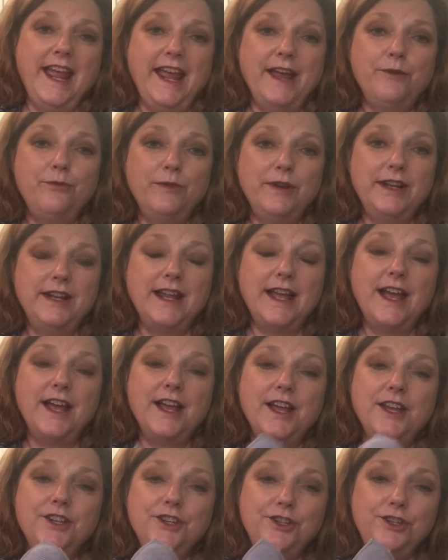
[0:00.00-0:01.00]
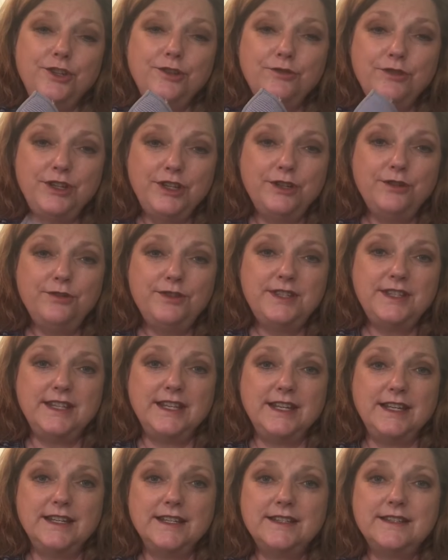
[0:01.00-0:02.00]
And when you use
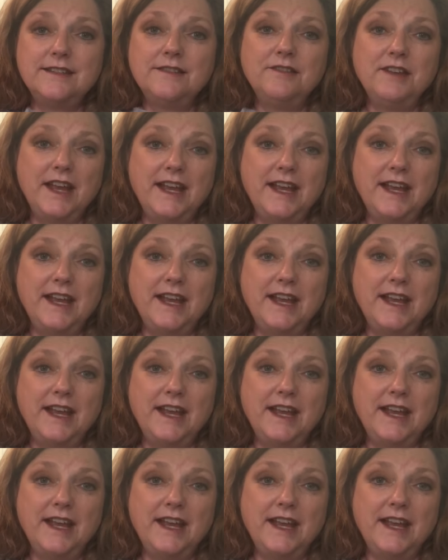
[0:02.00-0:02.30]
this,